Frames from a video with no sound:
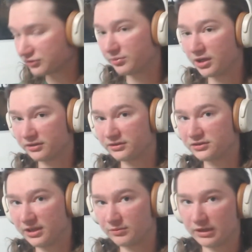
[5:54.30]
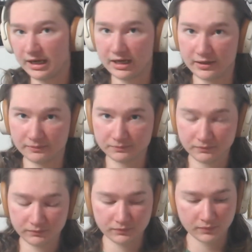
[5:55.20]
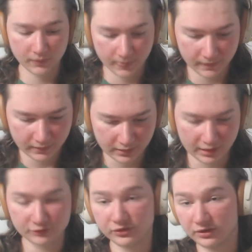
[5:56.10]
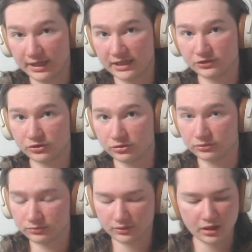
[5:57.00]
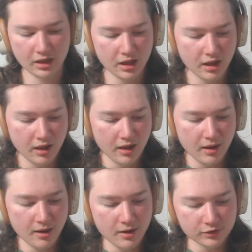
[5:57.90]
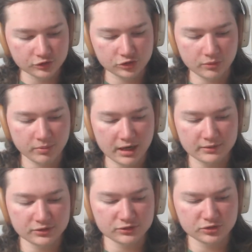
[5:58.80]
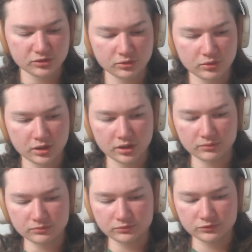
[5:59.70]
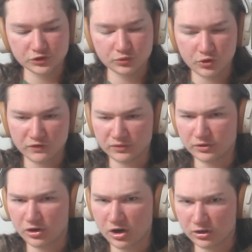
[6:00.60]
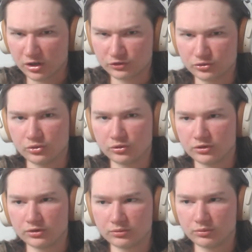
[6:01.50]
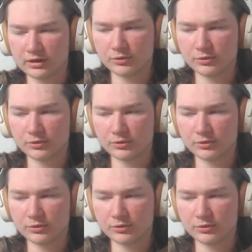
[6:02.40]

bought at the same time, and actually the last two. So since we're going in chronological order, what I'm going